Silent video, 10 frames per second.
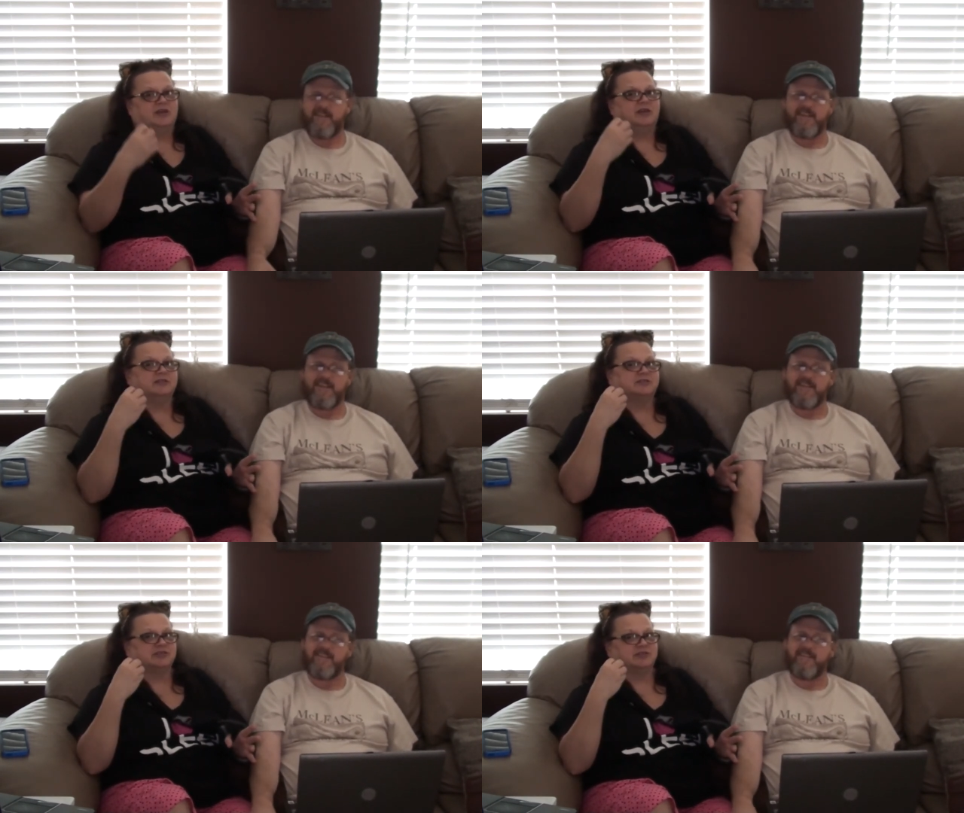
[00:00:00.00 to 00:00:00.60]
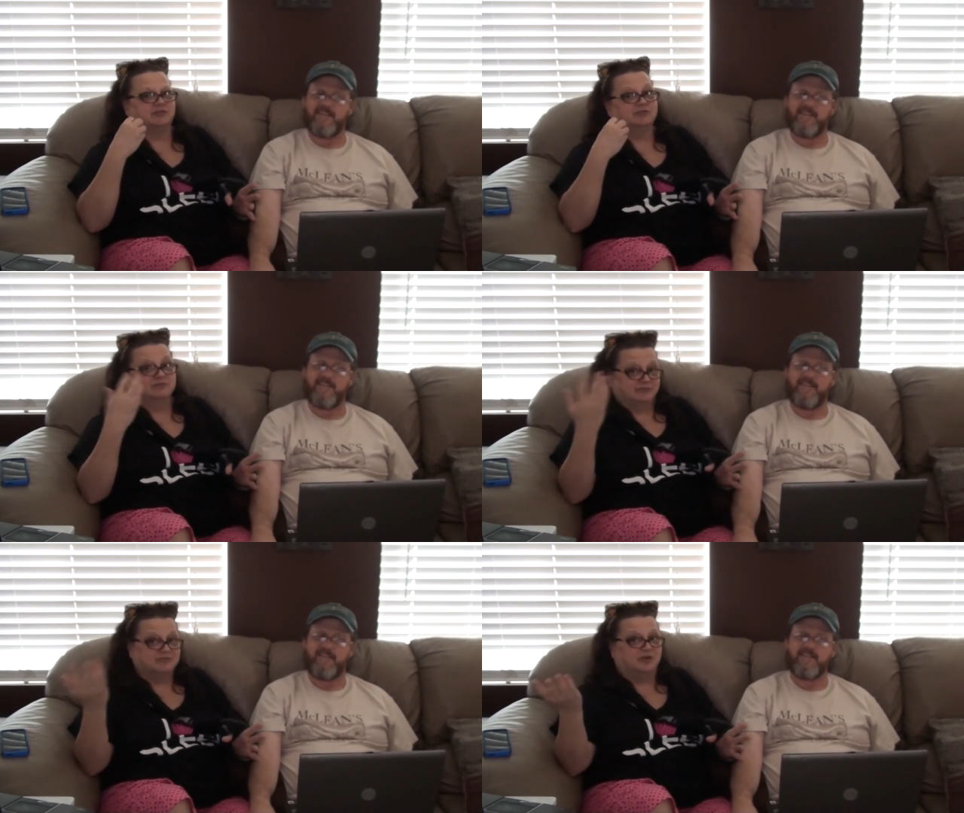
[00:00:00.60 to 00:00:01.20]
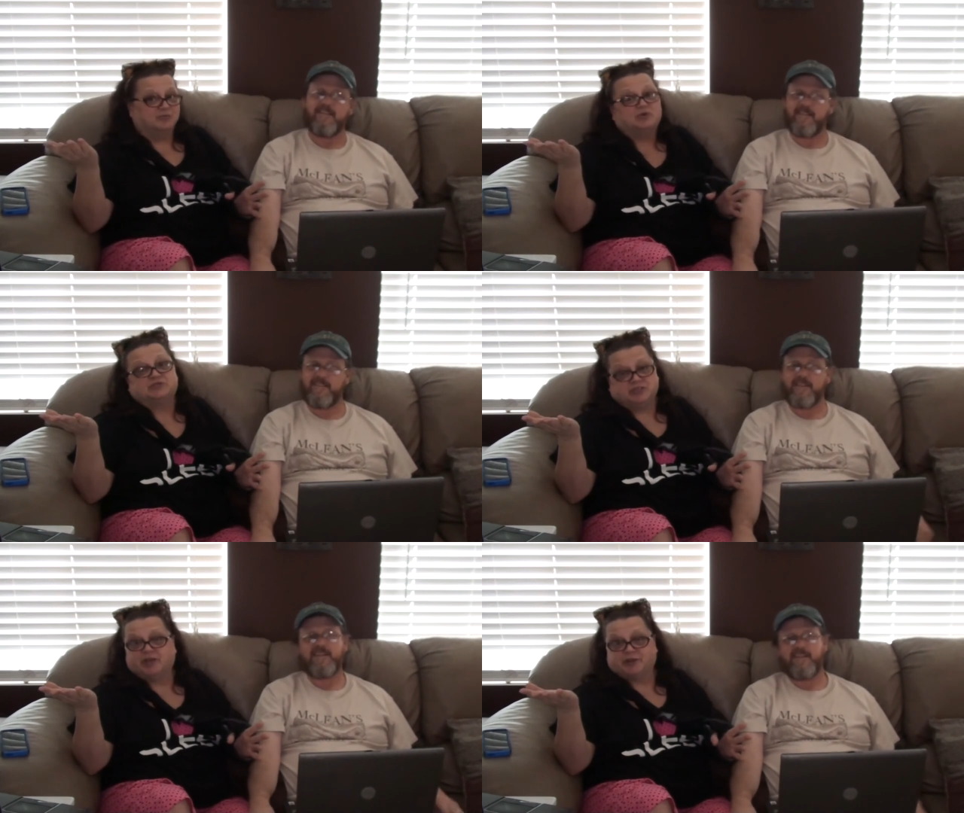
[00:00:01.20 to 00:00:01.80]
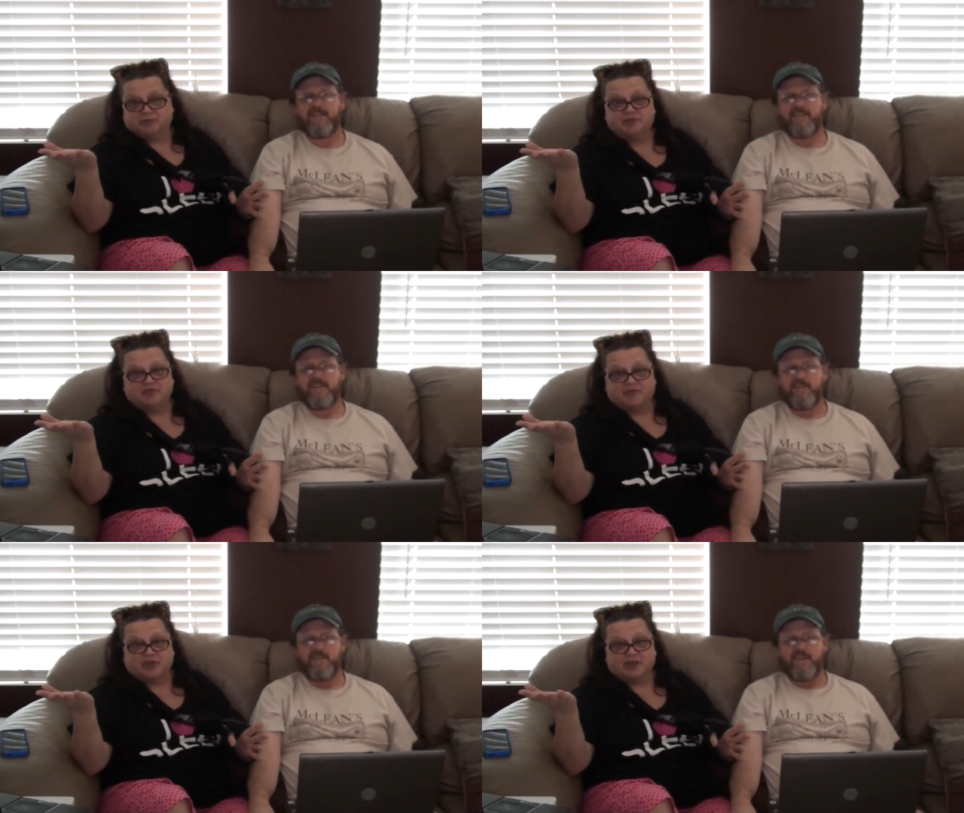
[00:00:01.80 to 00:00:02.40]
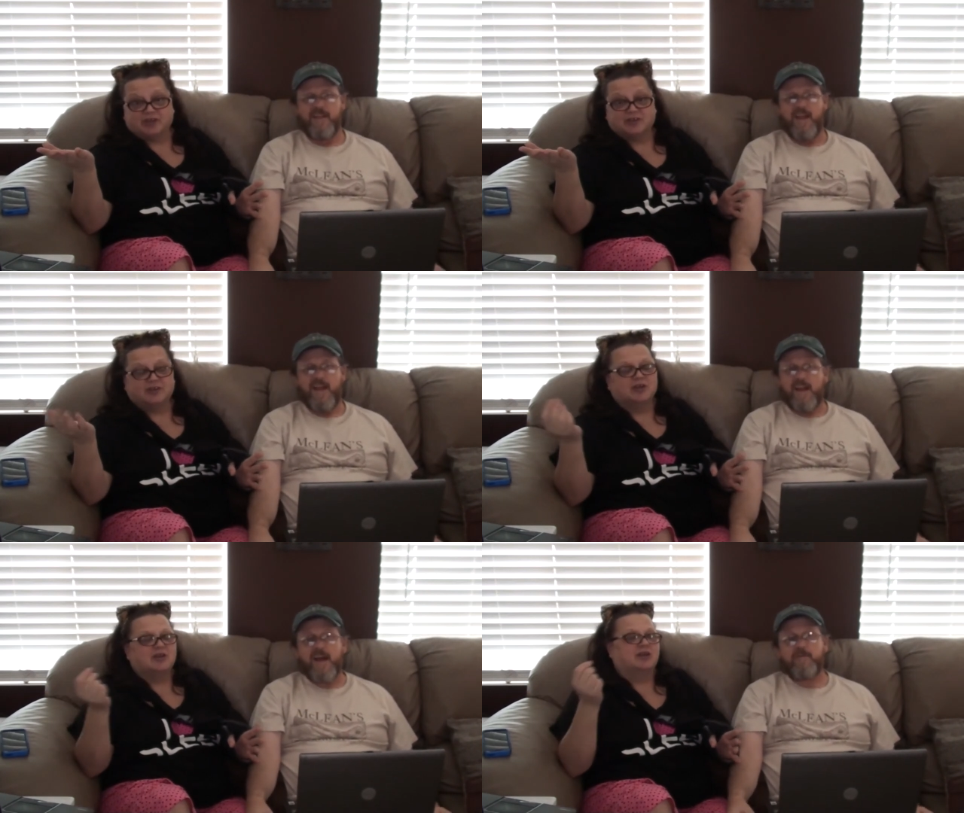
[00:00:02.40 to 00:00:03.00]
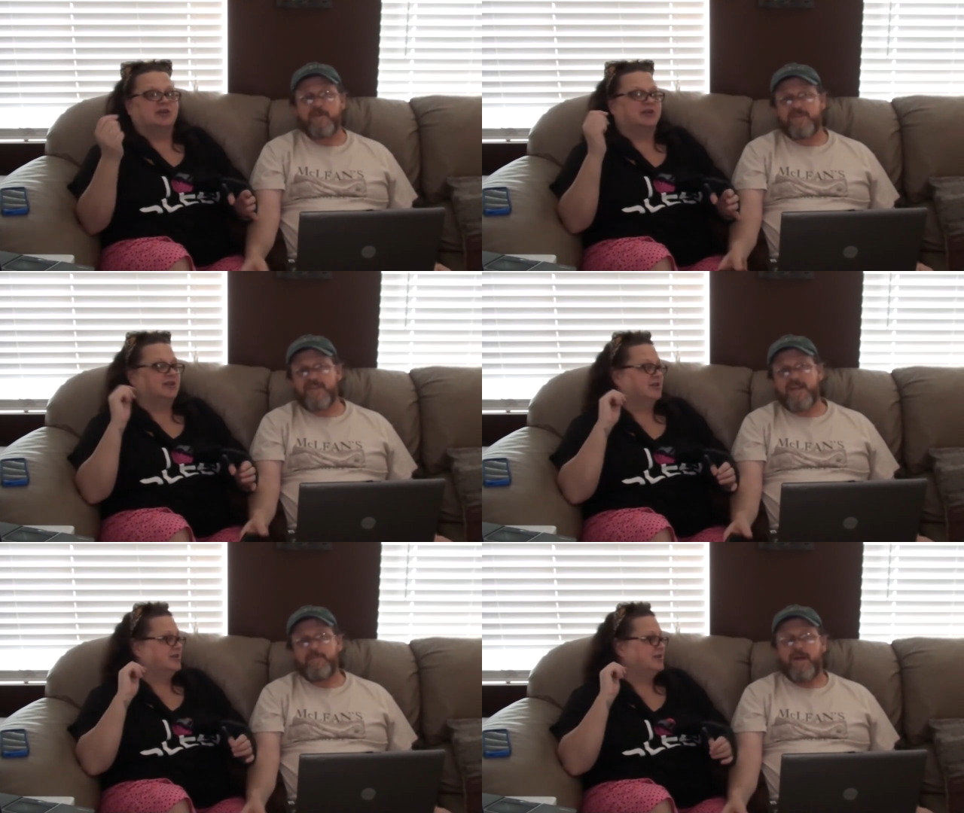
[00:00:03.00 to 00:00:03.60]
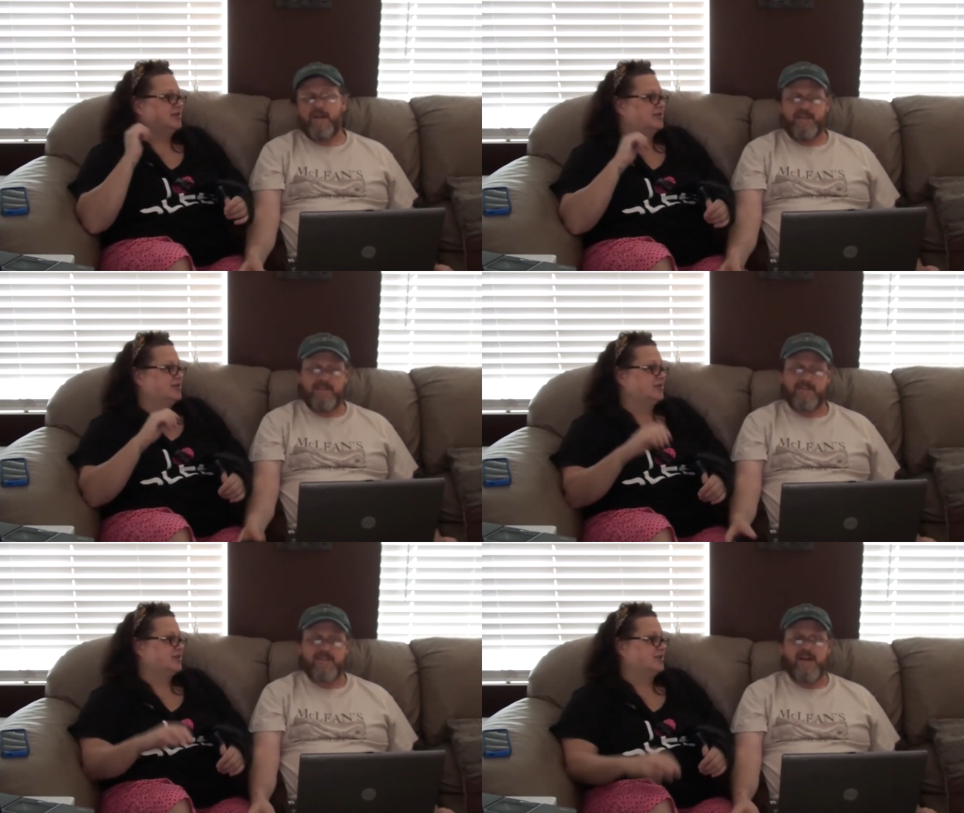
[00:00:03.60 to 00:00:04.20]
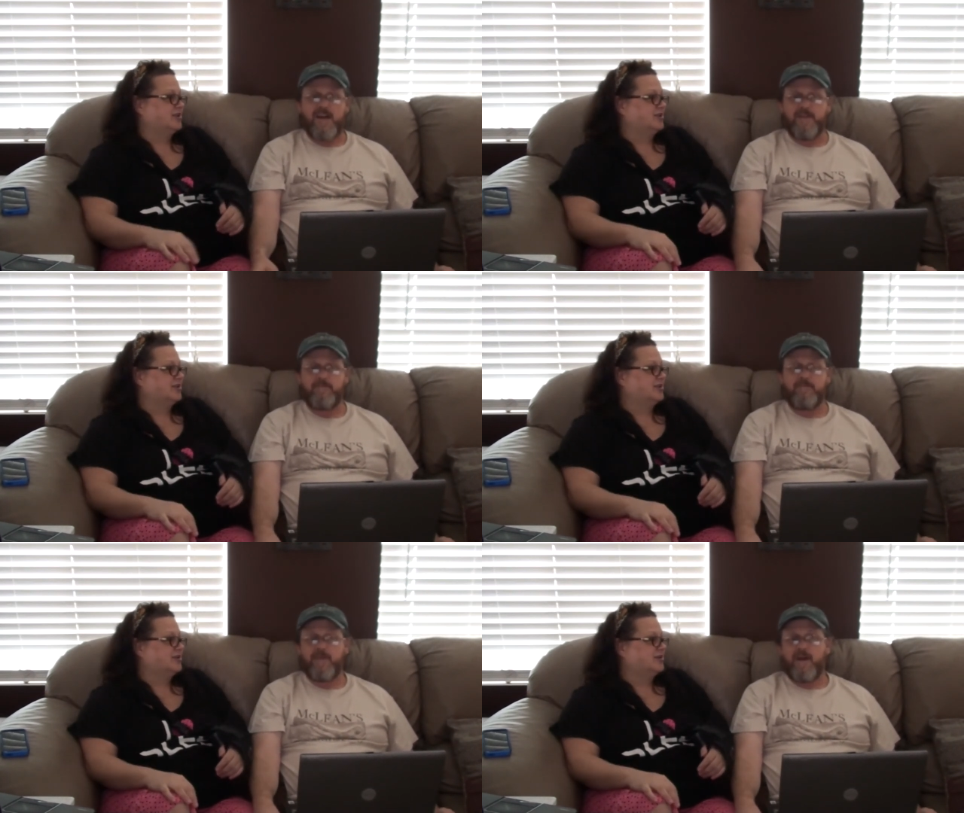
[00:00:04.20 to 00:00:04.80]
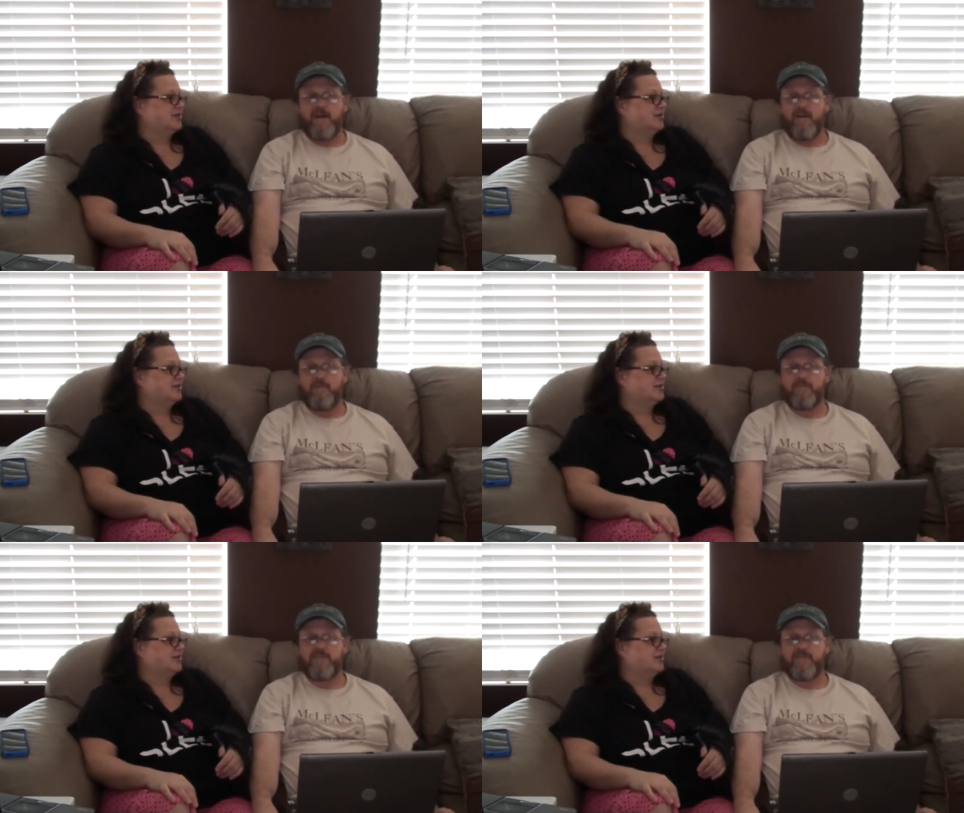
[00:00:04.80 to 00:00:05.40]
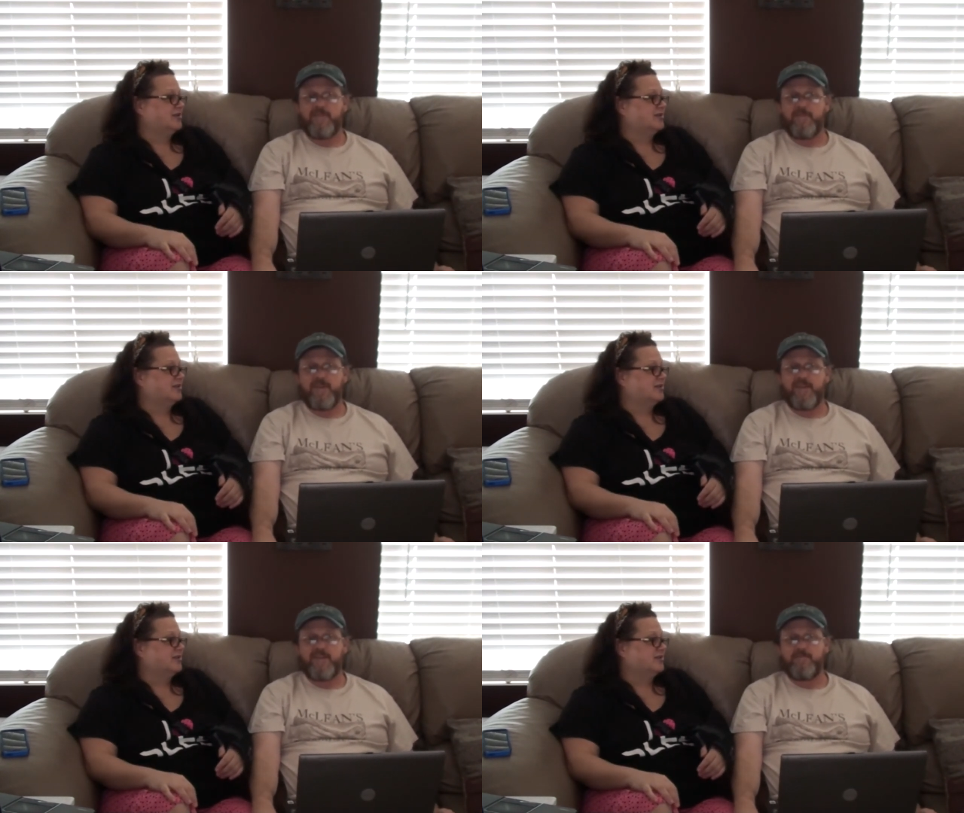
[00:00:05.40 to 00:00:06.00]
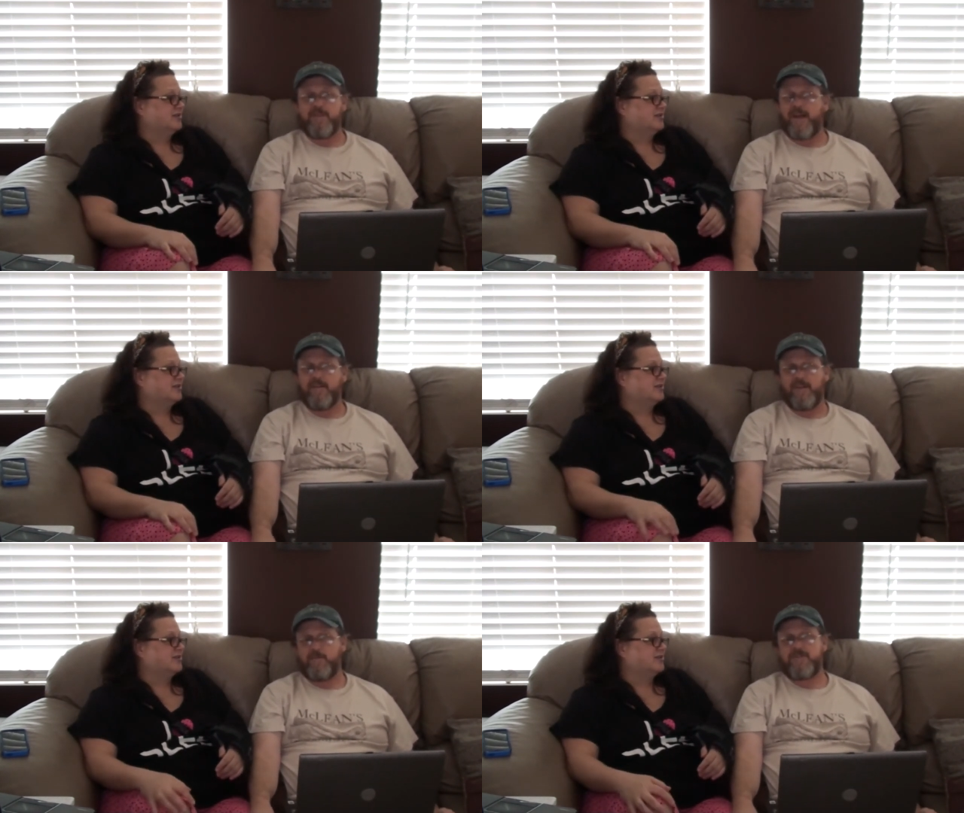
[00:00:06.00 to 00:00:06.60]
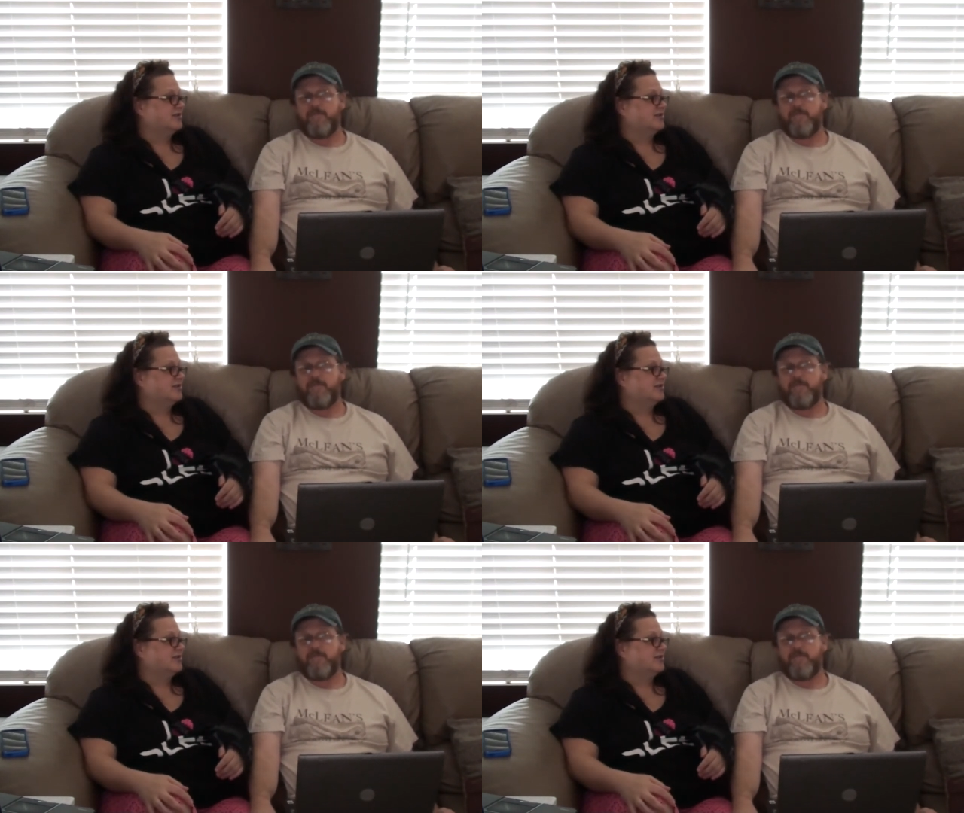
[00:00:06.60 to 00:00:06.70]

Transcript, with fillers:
Speaker 1: until almost the end of
Speaker 2: the movie. And I would say by this time, um, the dialogue was